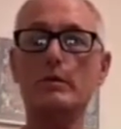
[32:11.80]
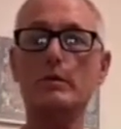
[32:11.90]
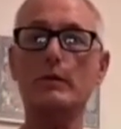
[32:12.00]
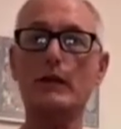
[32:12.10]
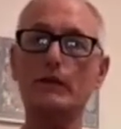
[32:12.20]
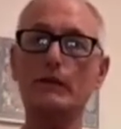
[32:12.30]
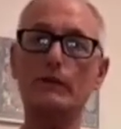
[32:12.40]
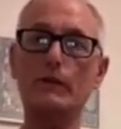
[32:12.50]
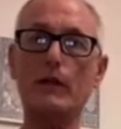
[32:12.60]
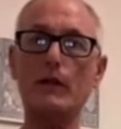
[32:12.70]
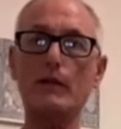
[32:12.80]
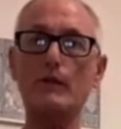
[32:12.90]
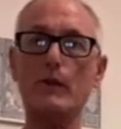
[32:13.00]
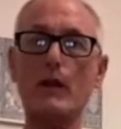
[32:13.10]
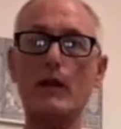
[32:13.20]
Now try
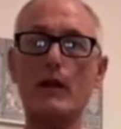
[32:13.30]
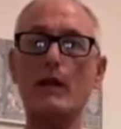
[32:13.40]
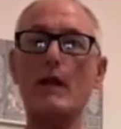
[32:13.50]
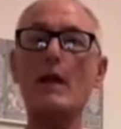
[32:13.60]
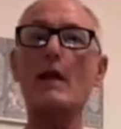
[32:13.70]
it.